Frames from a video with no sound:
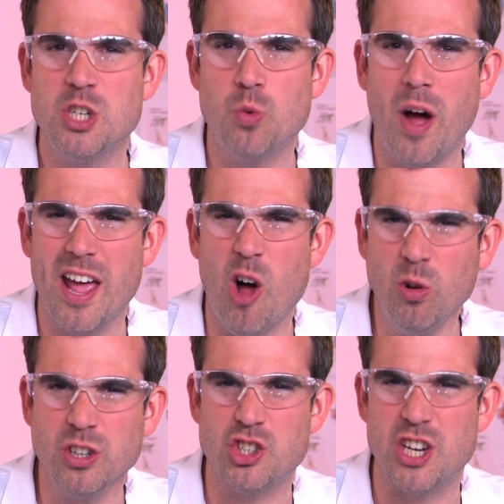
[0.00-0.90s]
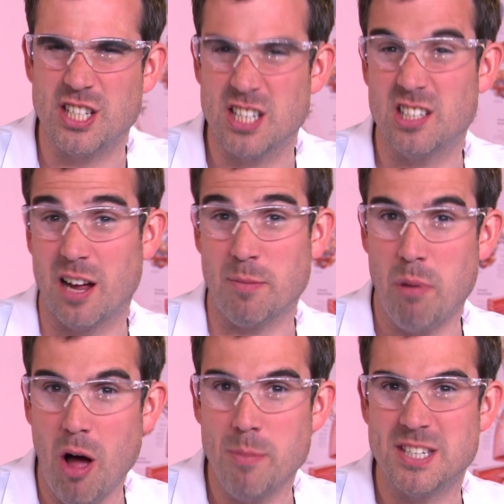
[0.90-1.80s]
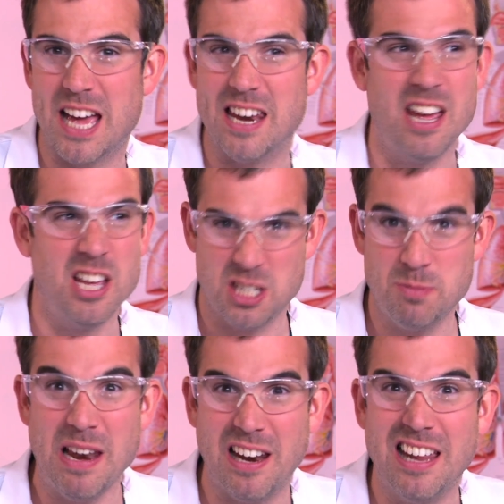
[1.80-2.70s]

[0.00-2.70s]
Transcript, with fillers: is why older cheeses like Parmesan smell a